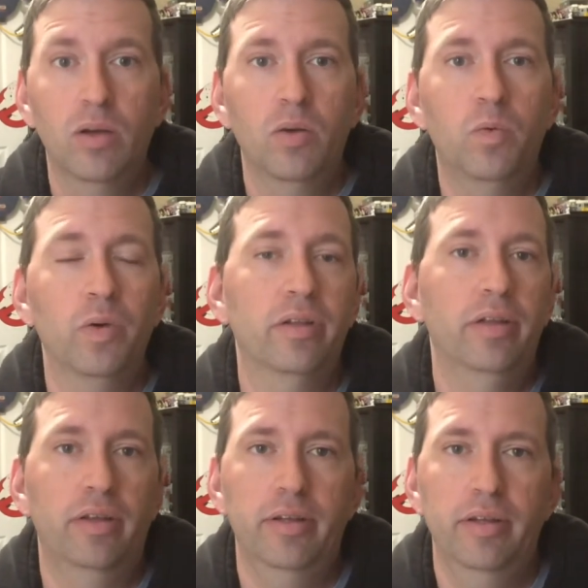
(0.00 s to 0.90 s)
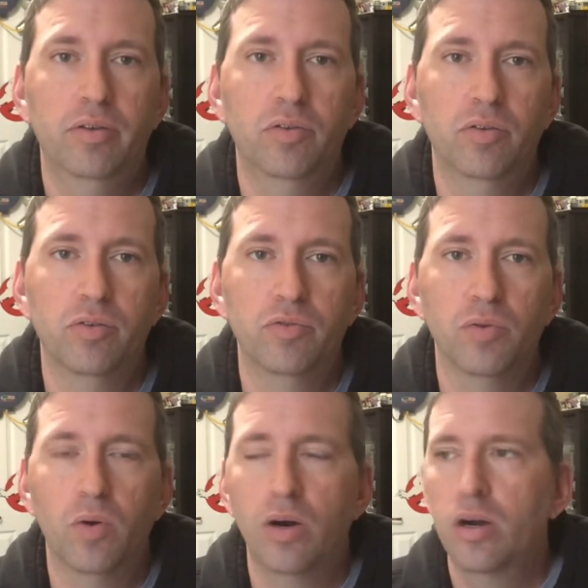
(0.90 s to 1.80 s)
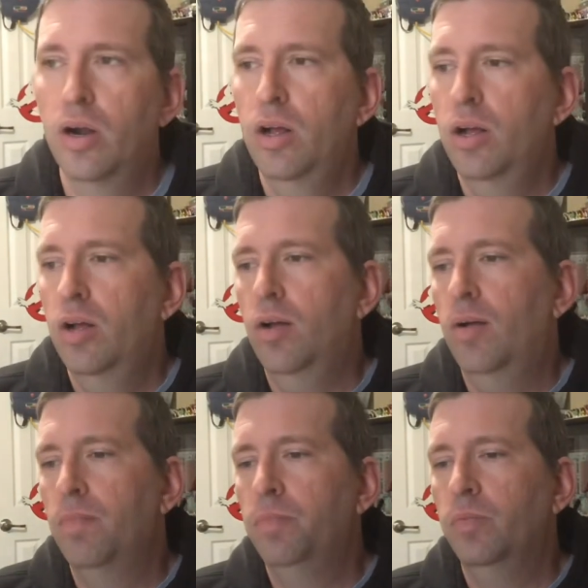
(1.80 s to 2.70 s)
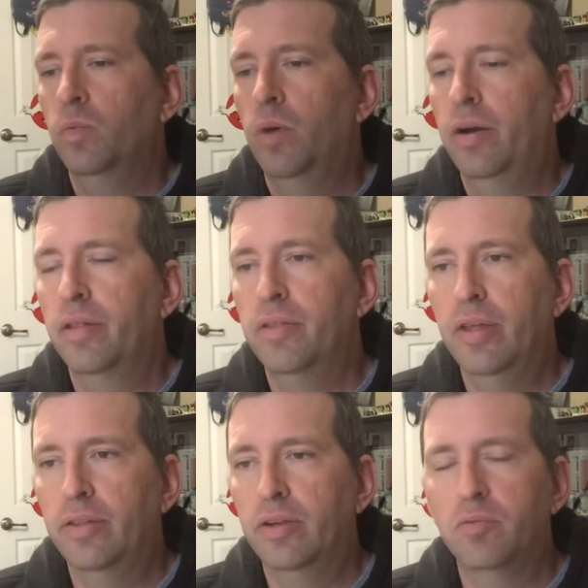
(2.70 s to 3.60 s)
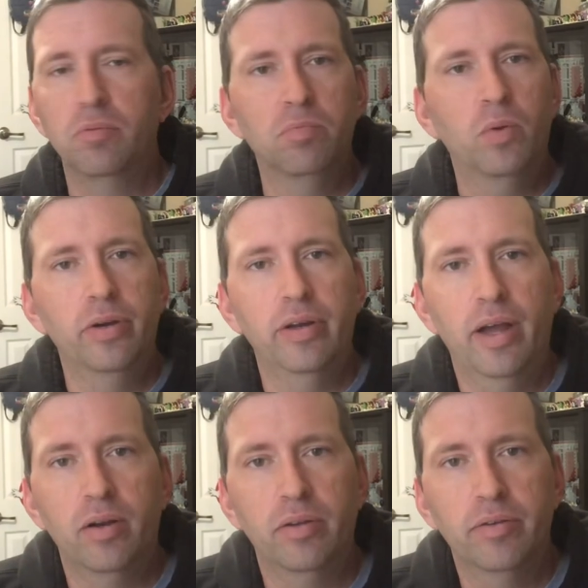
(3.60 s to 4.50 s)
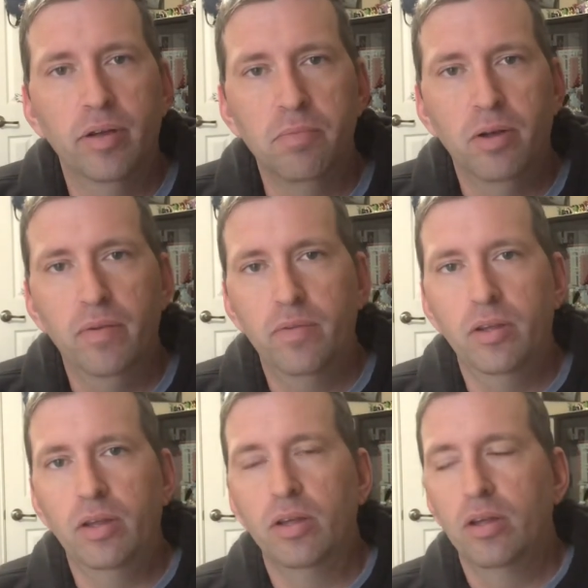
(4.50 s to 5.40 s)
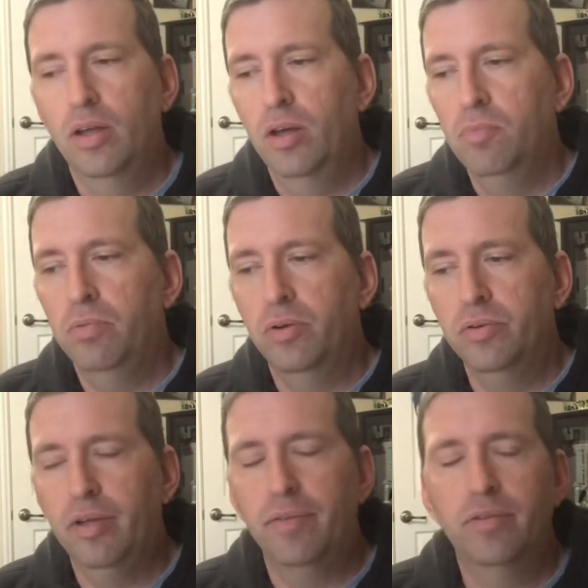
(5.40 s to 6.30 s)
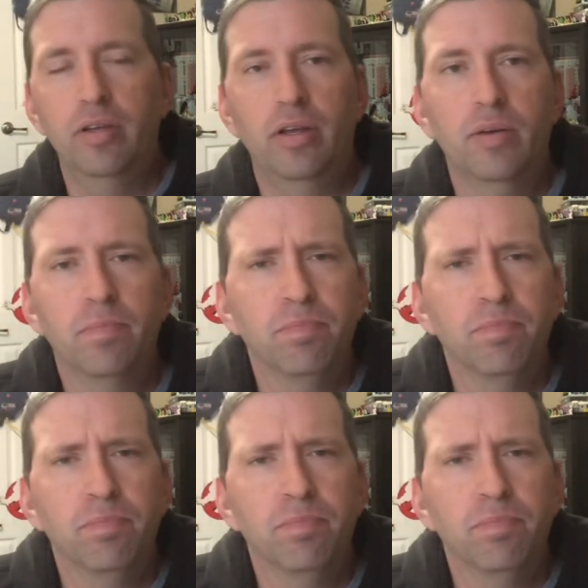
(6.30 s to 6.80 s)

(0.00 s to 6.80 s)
quickly into the drawer. Um, another thing that has been pointed out in some of the posts I've seen